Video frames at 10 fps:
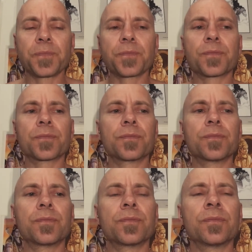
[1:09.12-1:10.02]

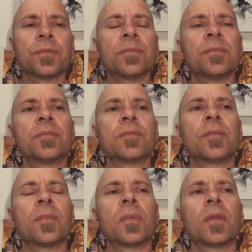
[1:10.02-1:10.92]

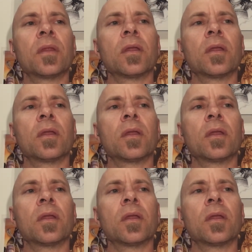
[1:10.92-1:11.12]
No one is speaking in this clip.